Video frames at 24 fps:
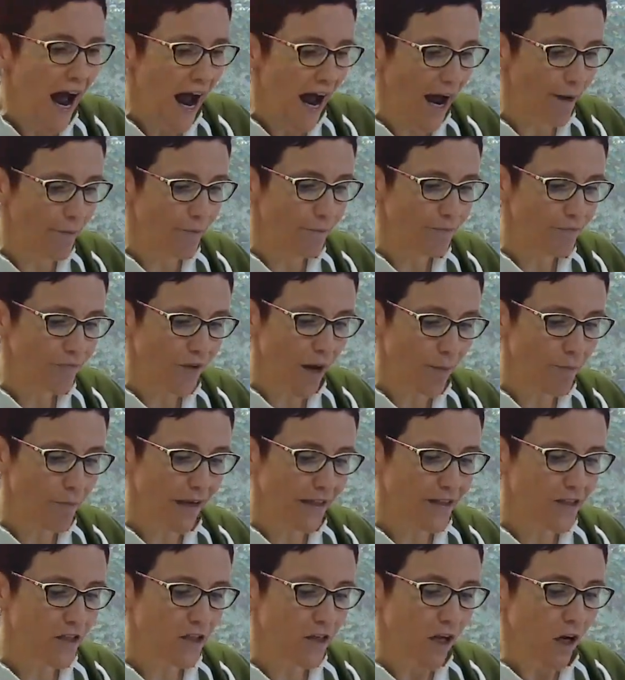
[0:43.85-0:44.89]

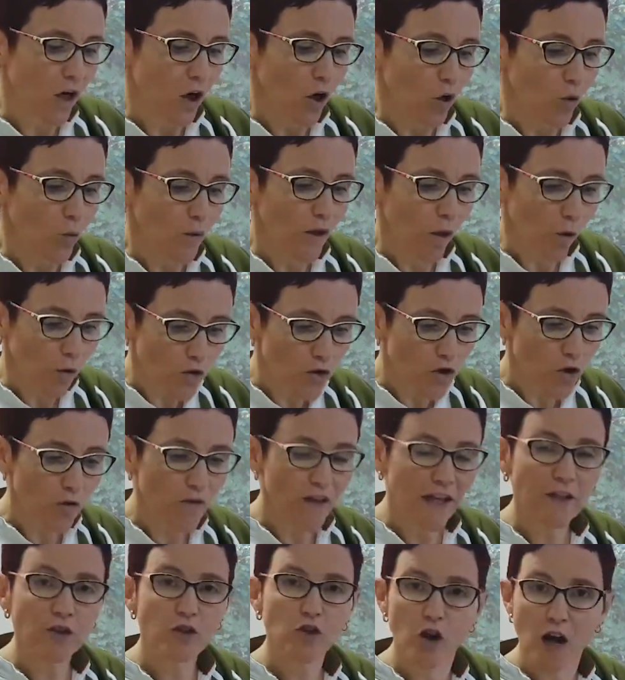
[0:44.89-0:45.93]
But we also
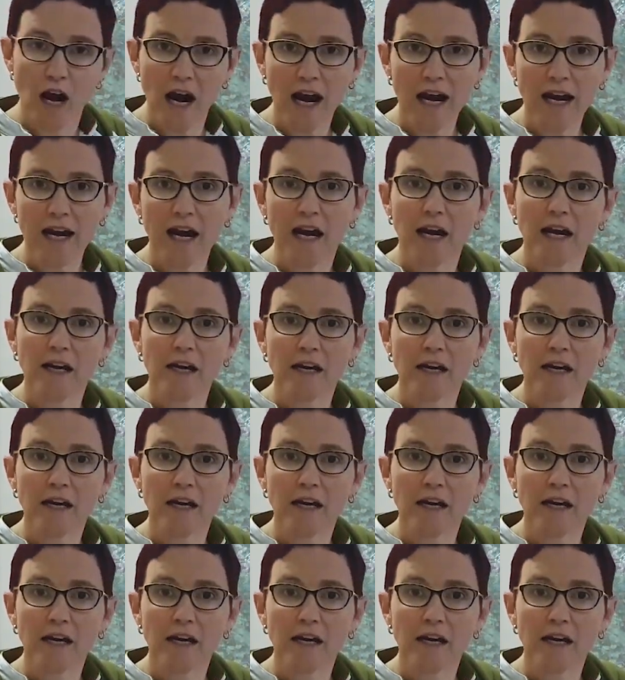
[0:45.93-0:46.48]
then try